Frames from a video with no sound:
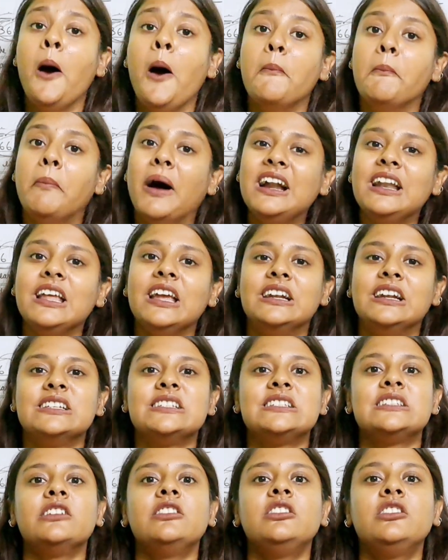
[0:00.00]
but it
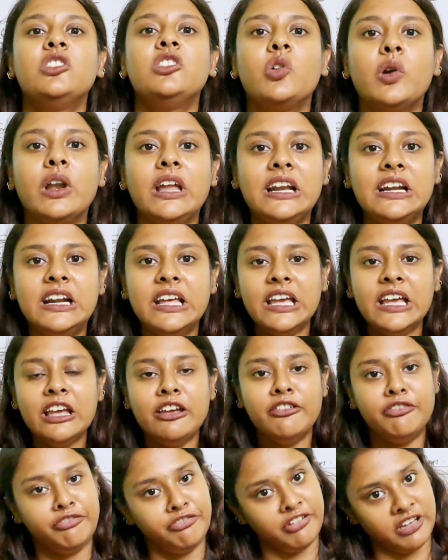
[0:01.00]
is a
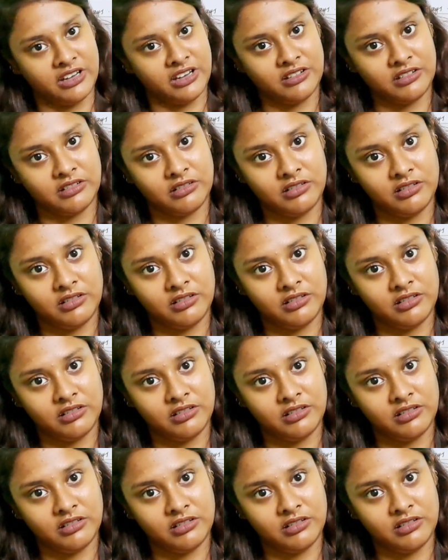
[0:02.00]
3D figure.